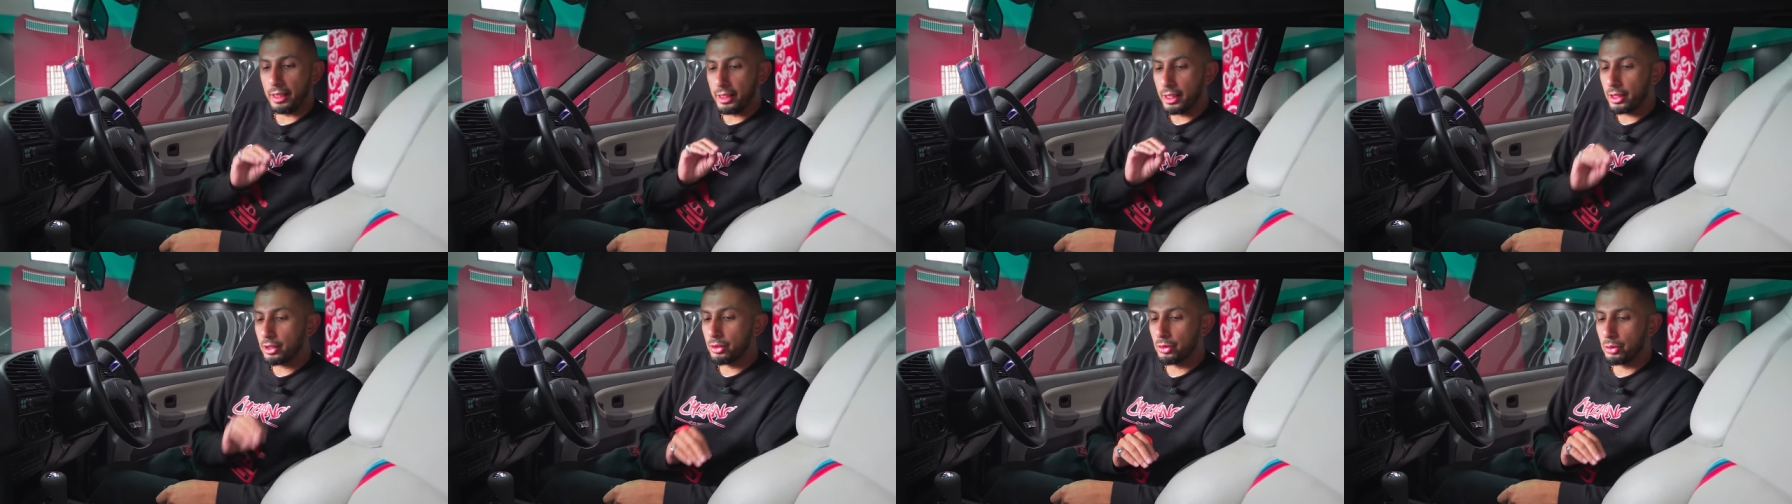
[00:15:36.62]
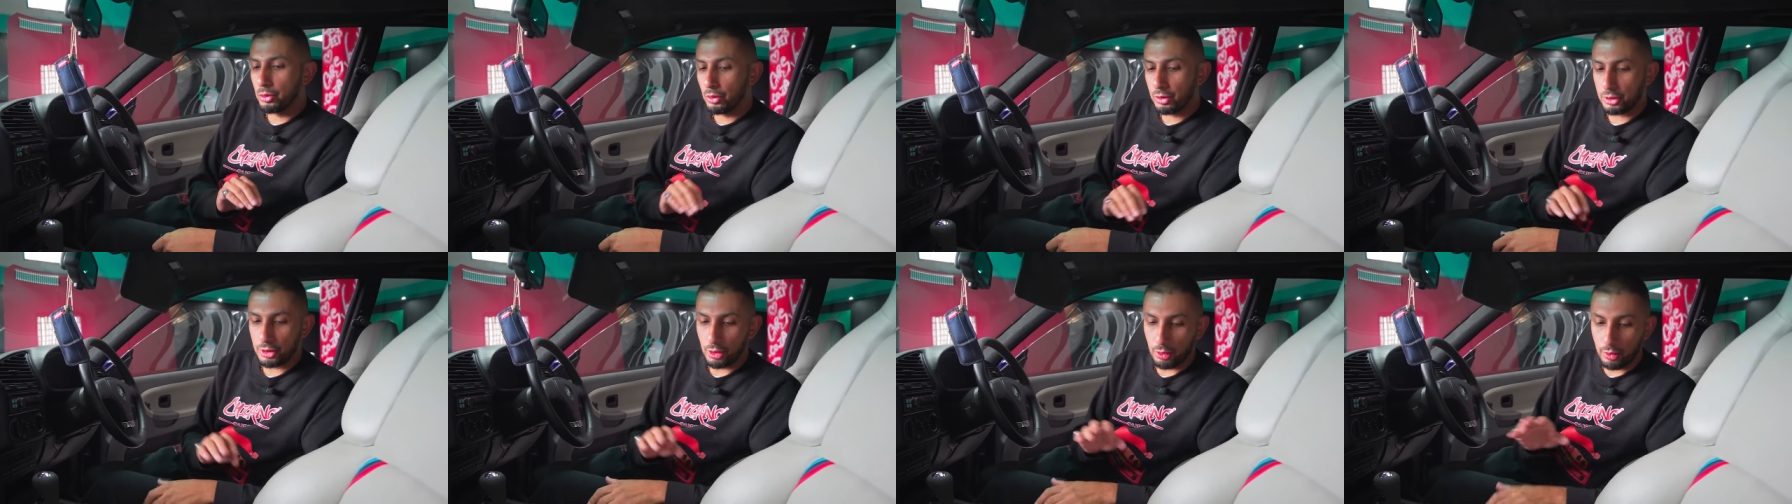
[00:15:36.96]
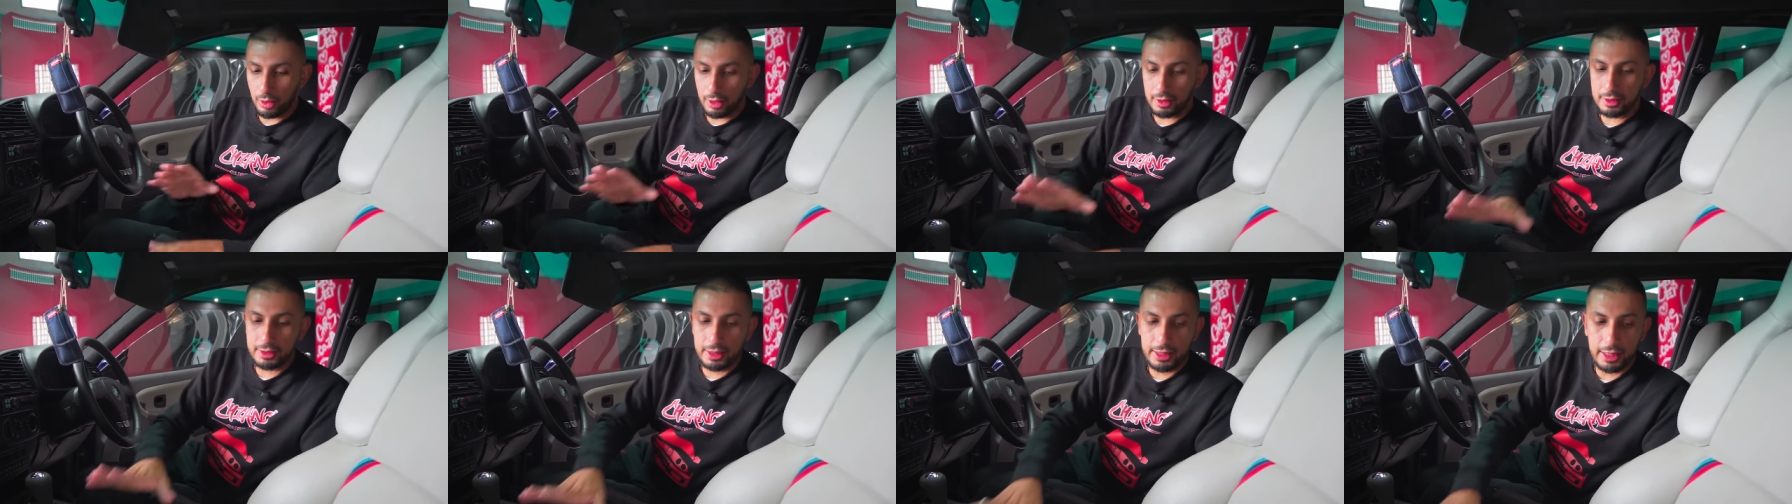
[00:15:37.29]
redo. So
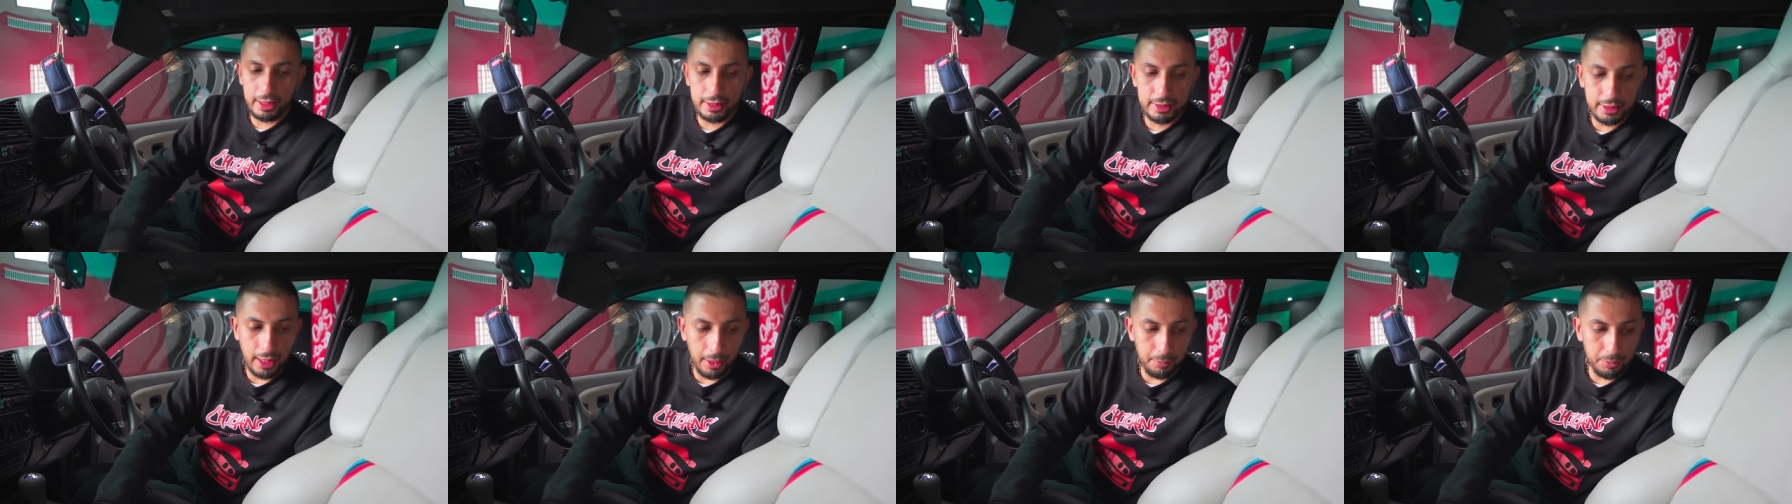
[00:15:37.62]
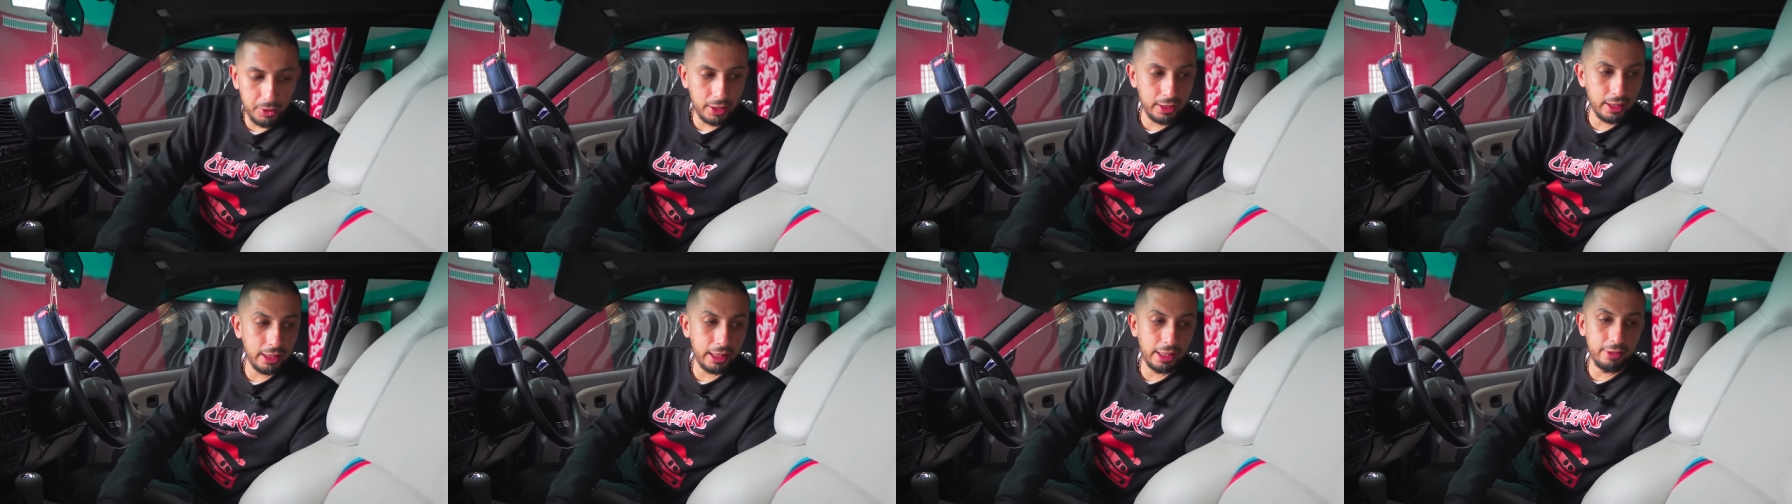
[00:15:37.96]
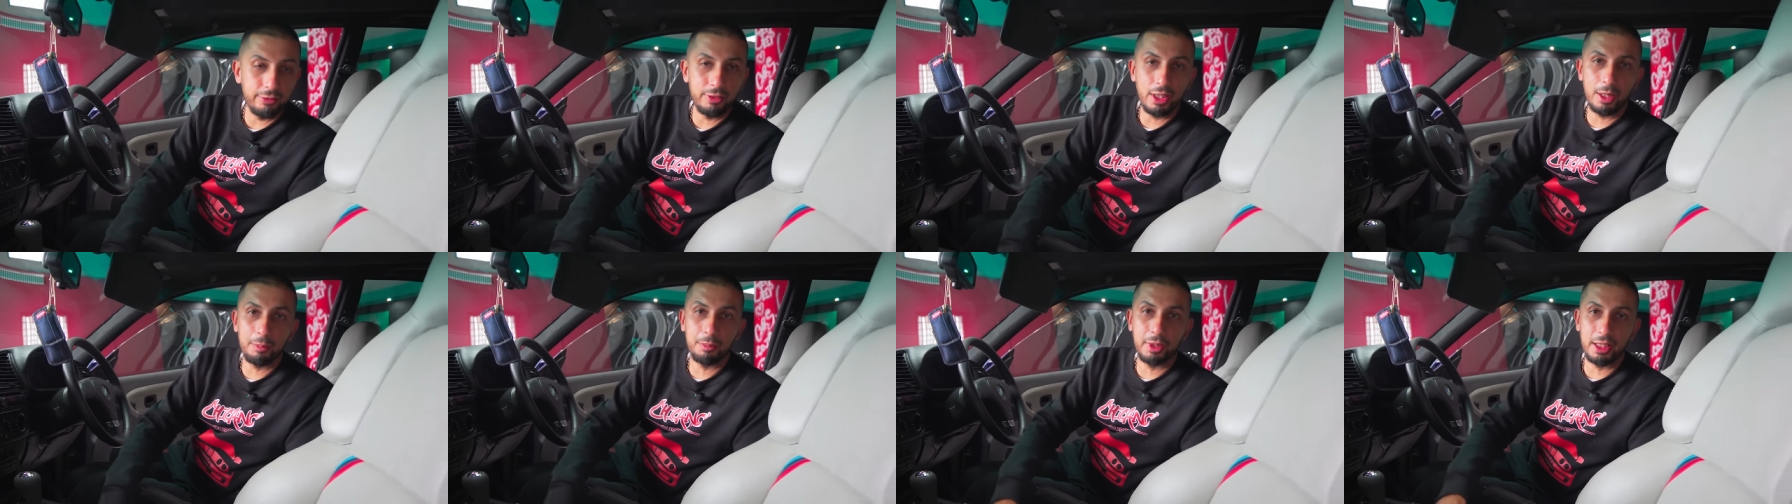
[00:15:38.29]
the seats, I'm gonna
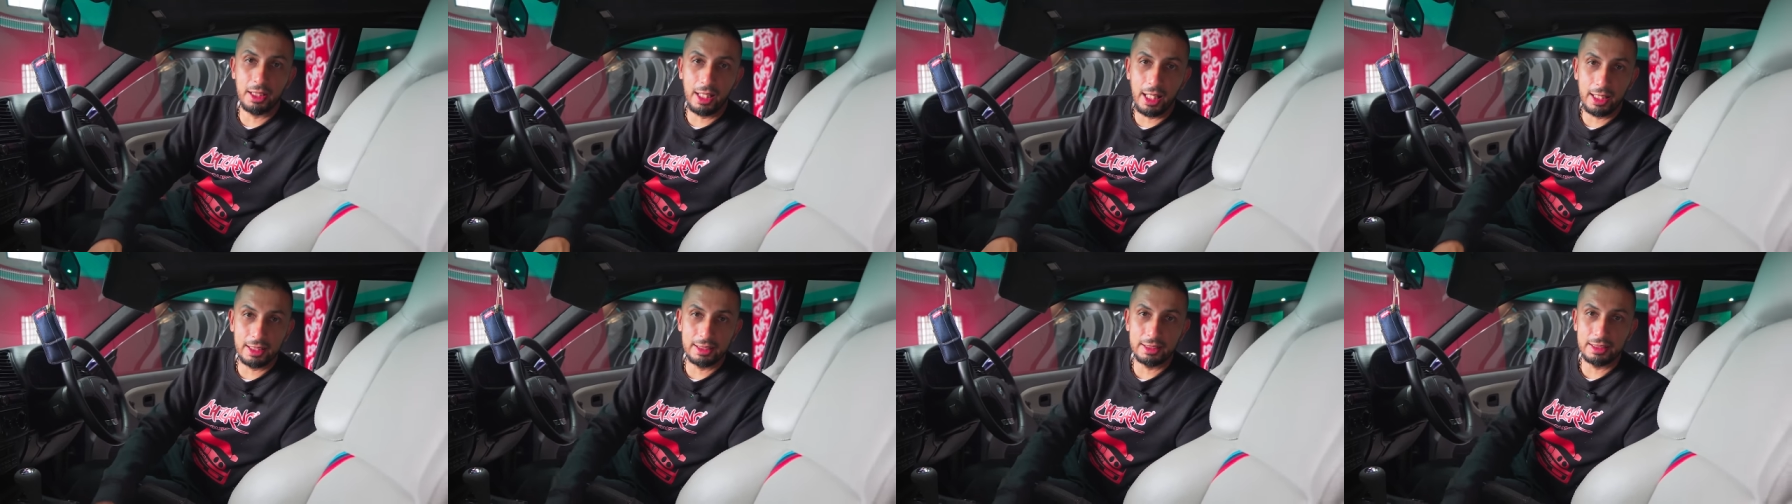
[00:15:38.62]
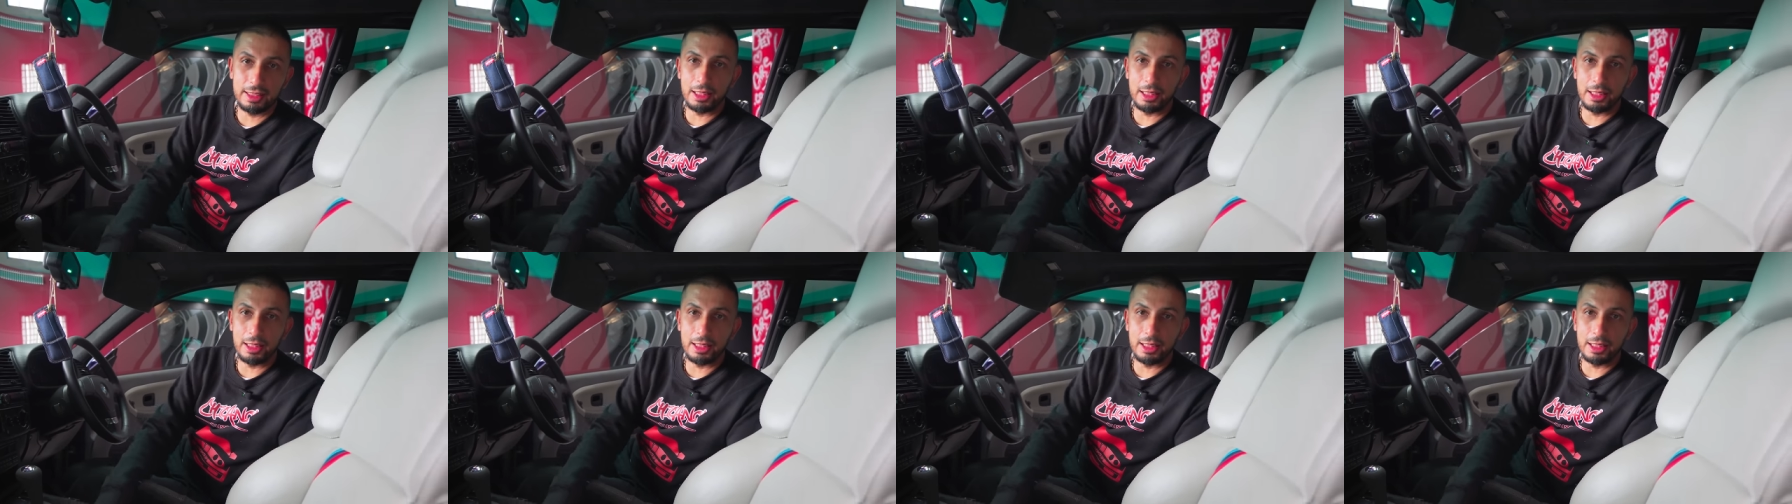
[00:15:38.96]
give them a nice